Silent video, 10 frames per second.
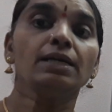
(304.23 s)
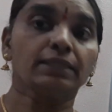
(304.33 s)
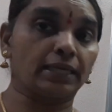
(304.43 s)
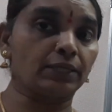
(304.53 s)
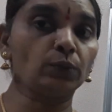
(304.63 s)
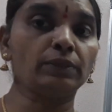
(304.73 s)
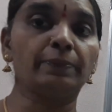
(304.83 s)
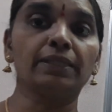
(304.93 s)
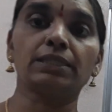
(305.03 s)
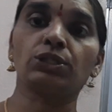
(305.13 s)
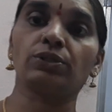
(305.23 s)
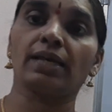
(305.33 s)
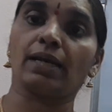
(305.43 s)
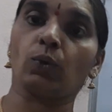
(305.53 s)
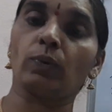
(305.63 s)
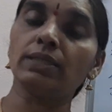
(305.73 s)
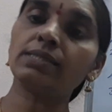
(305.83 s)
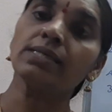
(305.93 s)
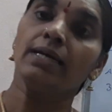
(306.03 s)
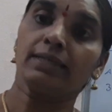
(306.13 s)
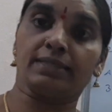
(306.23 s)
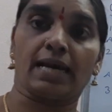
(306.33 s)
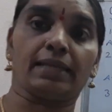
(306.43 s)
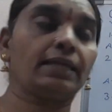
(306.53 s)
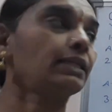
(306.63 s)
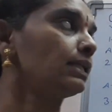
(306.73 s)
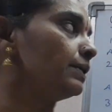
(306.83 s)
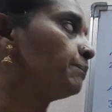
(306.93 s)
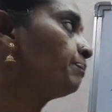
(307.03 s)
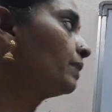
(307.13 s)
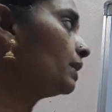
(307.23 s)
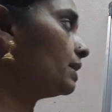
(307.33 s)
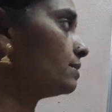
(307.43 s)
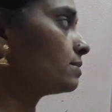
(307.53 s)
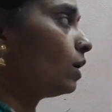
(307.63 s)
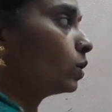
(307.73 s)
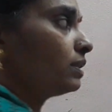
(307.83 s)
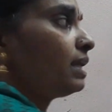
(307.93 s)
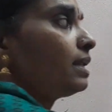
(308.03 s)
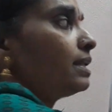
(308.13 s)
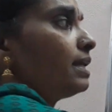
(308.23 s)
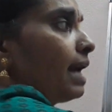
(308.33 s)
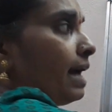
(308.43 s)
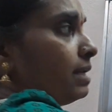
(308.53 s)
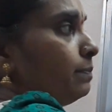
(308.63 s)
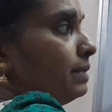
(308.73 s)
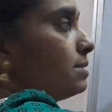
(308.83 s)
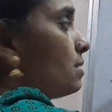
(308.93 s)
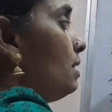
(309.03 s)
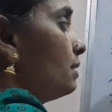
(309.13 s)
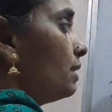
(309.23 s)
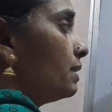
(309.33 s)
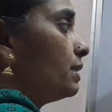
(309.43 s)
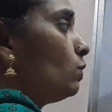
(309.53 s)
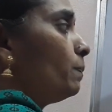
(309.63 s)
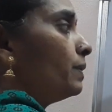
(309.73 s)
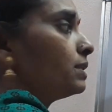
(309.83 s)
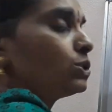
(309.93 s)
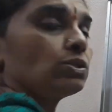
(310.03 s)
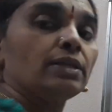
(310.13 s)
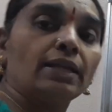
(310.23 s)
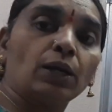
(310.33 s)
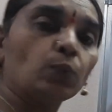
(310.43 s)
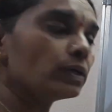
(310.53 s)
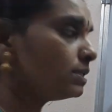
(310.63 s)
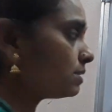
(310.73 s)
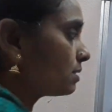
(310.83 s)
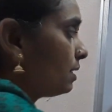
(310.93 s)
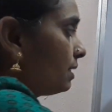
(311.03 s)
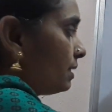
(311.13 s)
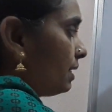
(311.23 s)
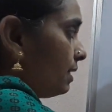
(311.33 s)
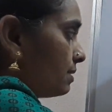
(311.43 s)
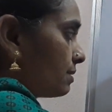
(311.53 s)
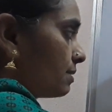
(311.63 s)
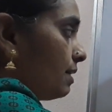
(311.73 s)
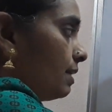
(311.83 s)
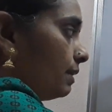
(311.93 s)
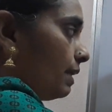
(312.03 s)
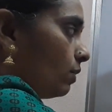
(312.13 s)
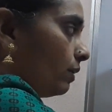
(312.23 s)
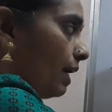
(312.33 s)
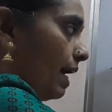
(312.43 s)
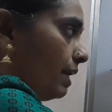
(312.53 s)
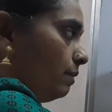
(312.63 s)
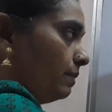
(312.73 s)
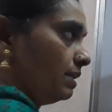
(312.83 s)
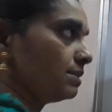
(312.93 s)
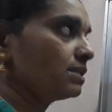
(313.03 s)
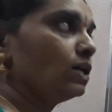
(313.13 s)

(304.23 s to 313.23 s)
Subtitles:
they give birth to the young ones directly. Yes, are there any animals that give birth to the young ones? Yes, there are animals